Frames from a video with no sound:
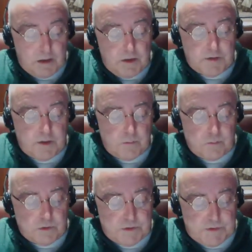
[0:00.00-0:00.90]
Some
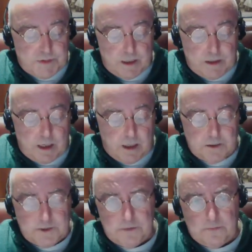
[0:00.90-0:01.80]
would say I
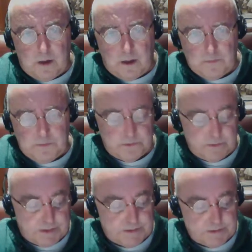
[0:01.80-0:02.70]
survive to
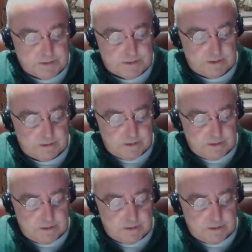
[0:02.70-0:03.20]
exist.